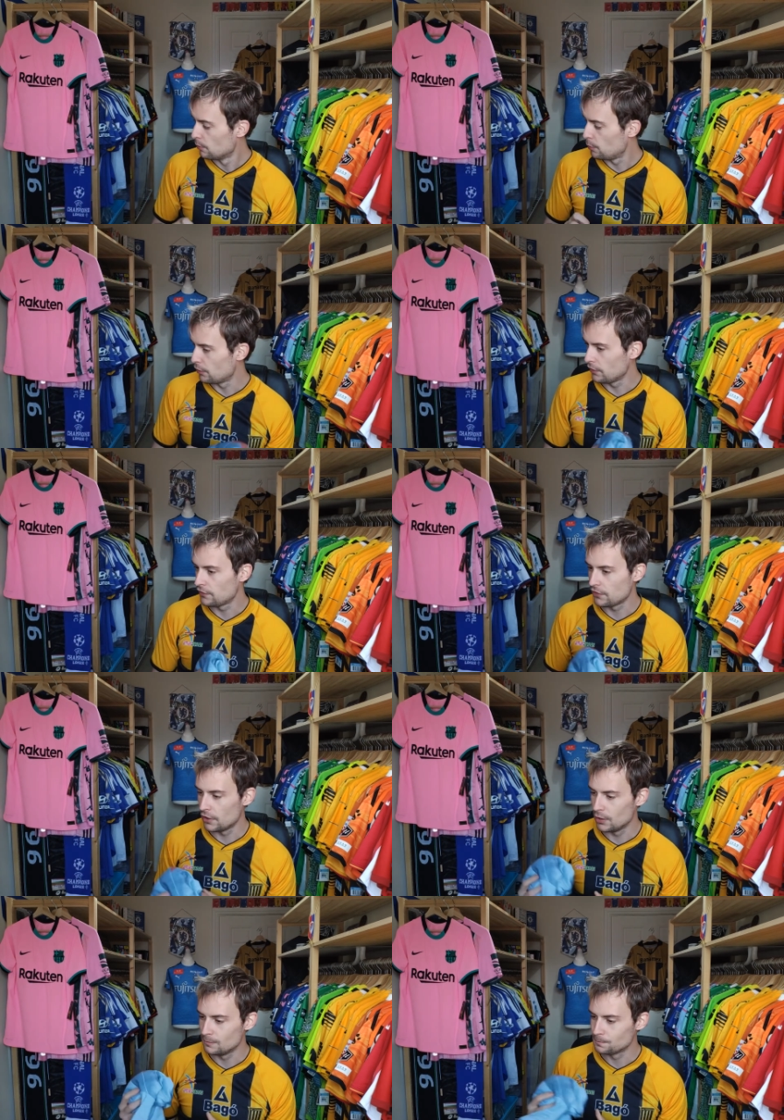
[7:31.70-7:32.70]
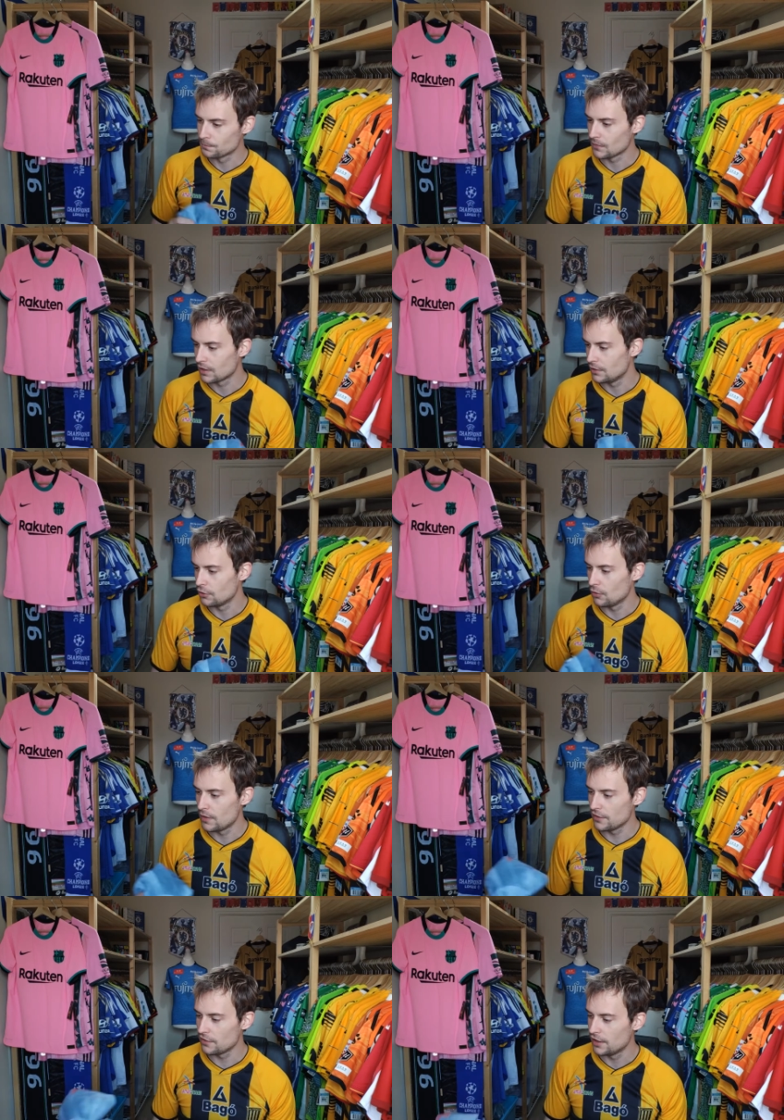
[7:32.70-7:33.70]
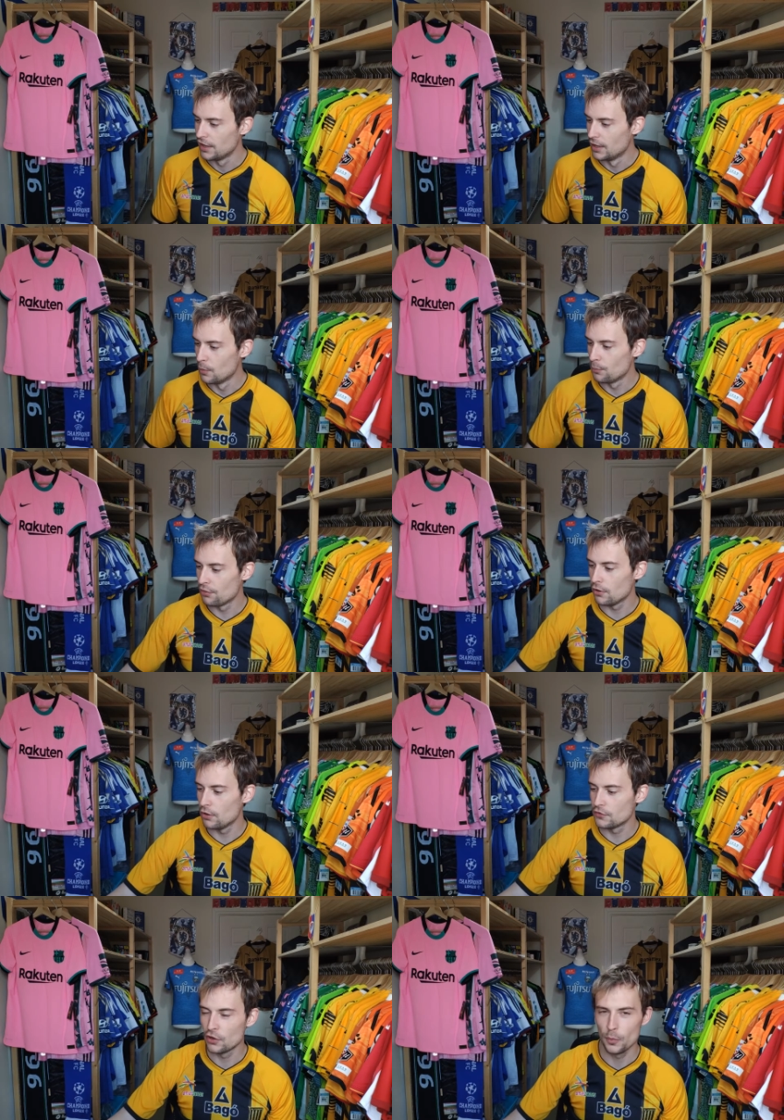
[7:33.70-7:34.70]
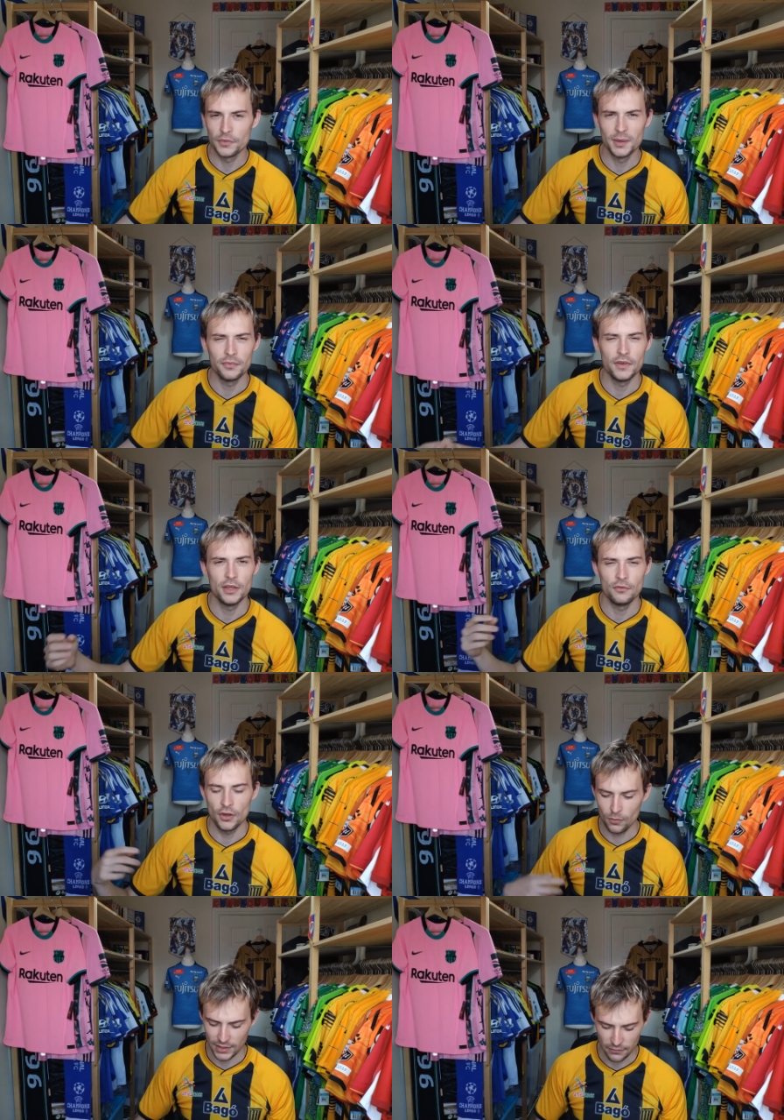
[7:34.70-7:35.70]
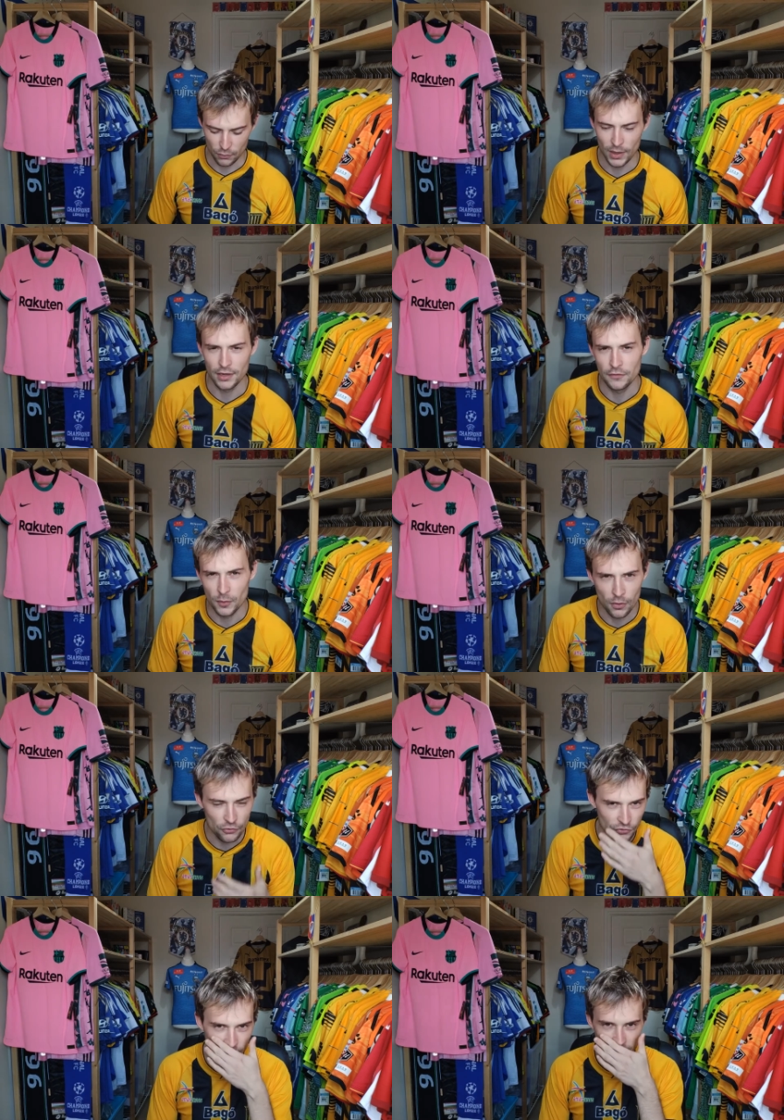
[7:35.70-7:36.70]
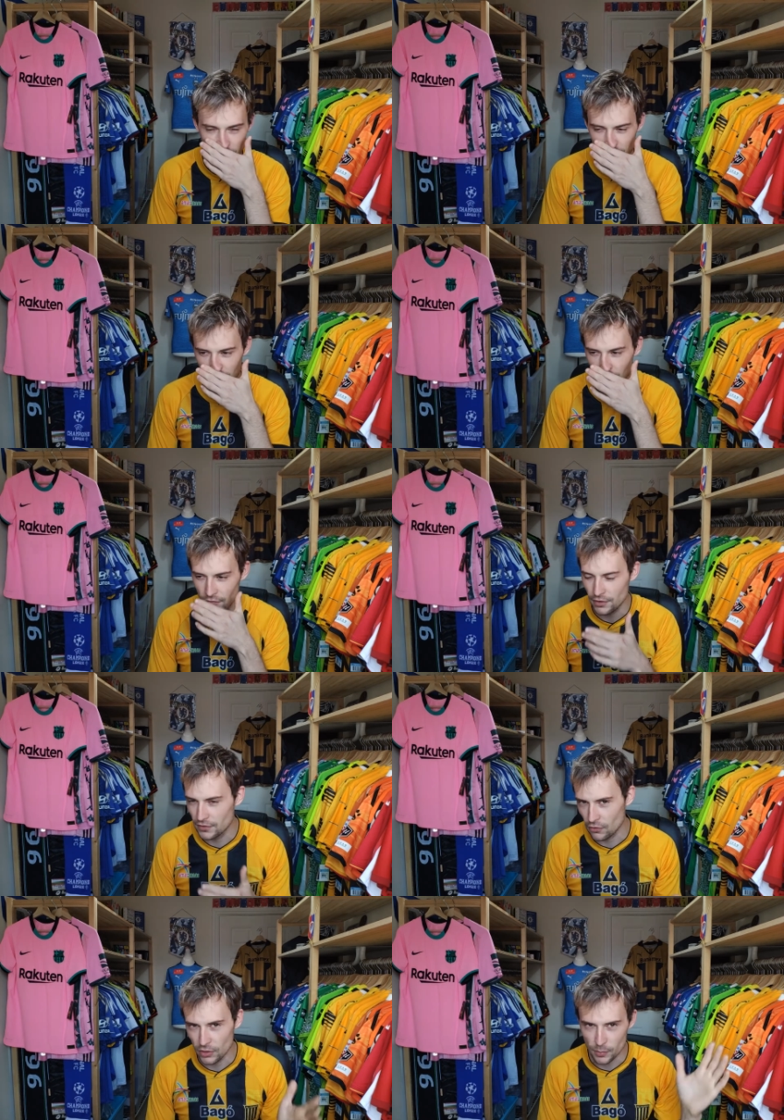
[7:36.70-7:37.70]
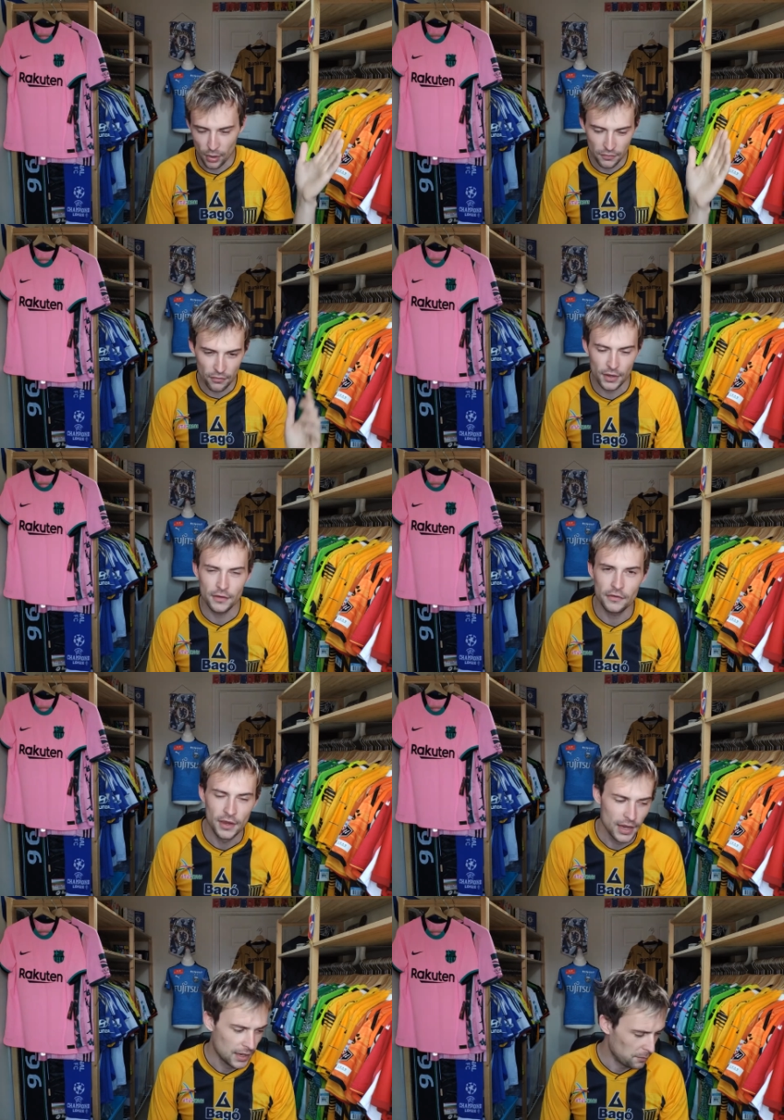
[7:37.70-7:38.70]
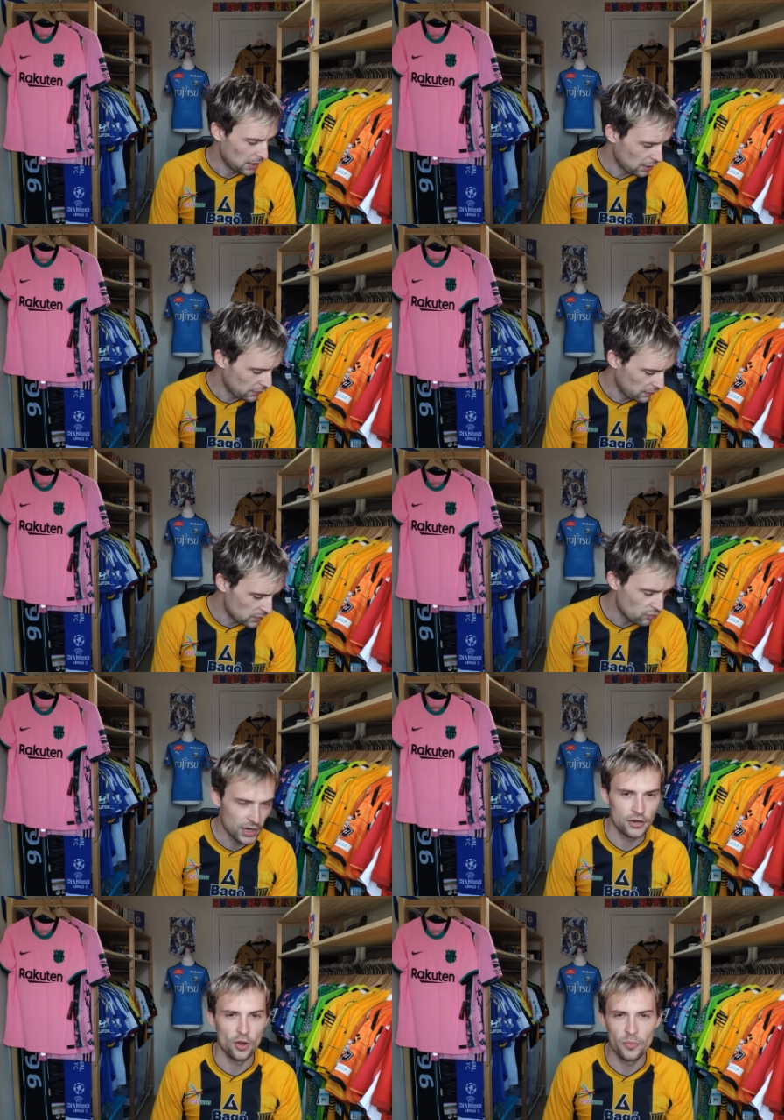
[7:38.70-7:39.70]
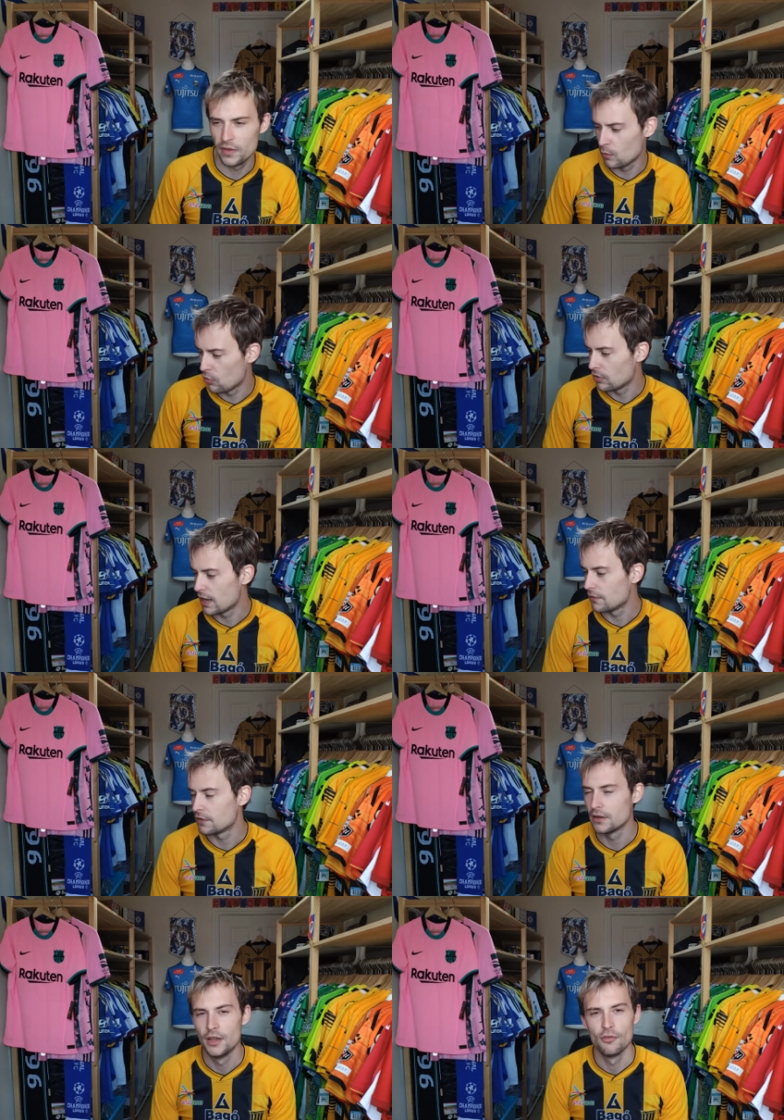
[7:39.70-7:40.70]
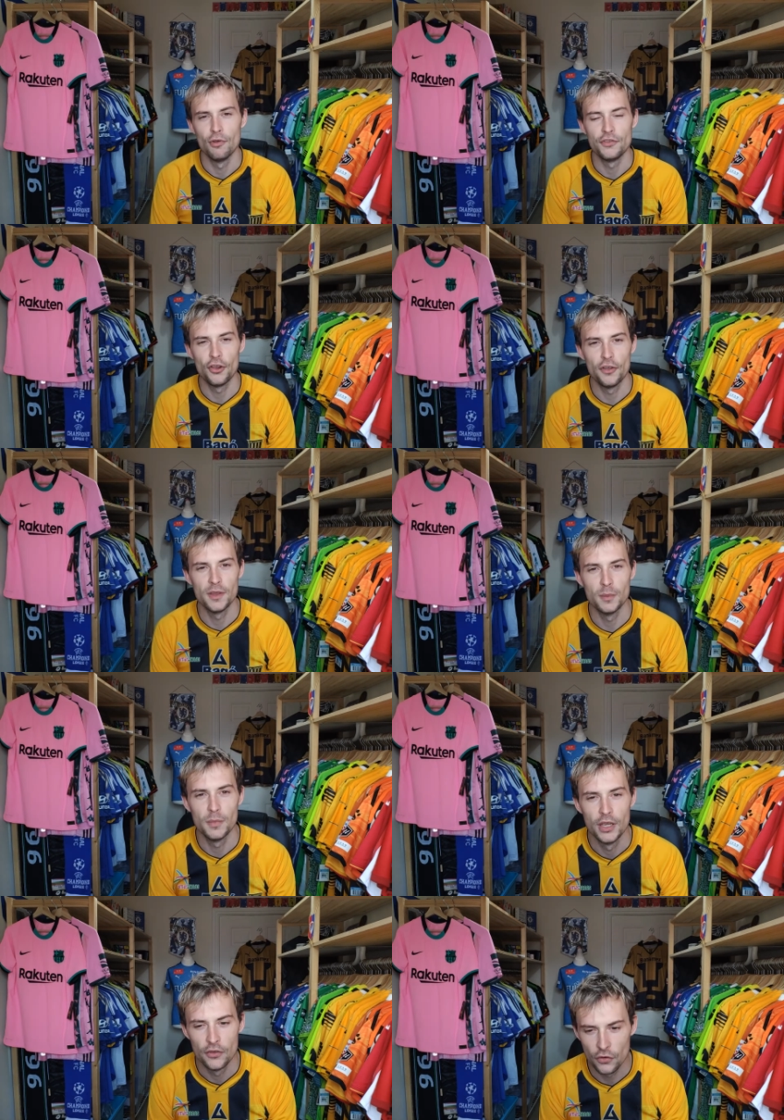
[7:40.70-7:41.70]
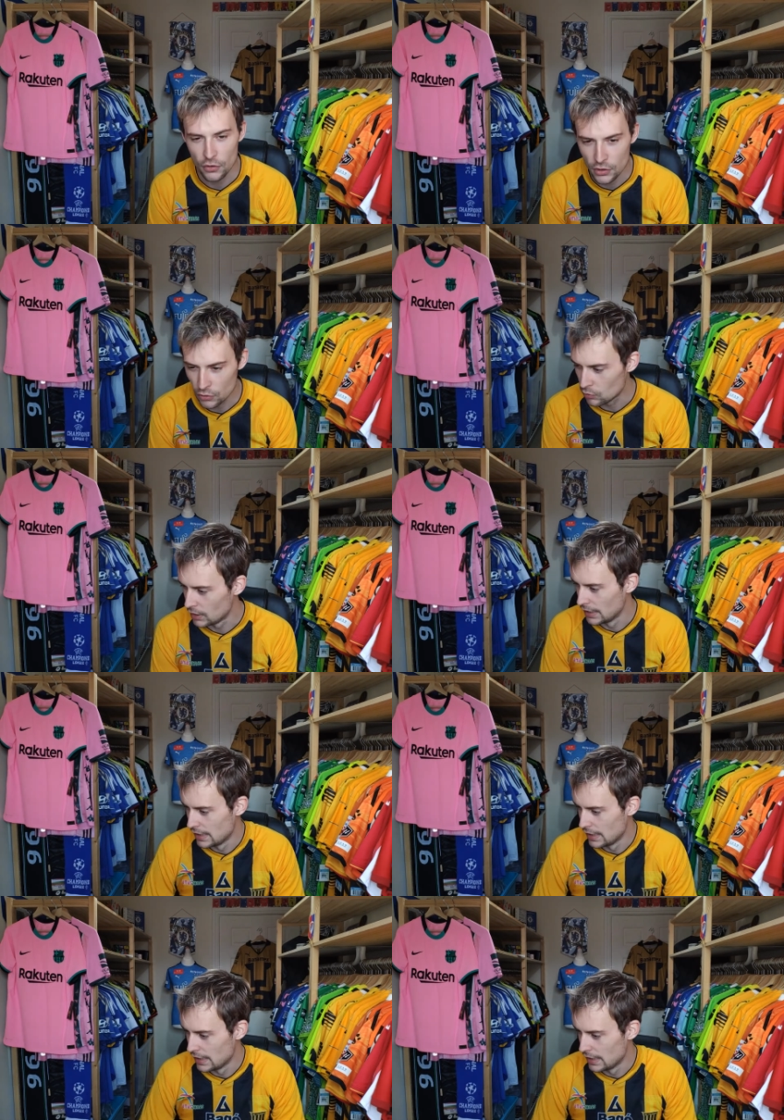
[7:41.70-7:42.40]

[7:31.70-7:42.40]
But, you know, there's a pro top tip for you. Don't give away your football shirts to your girlfriends or your boyfriends, because if you break up, they won't ever return them to you.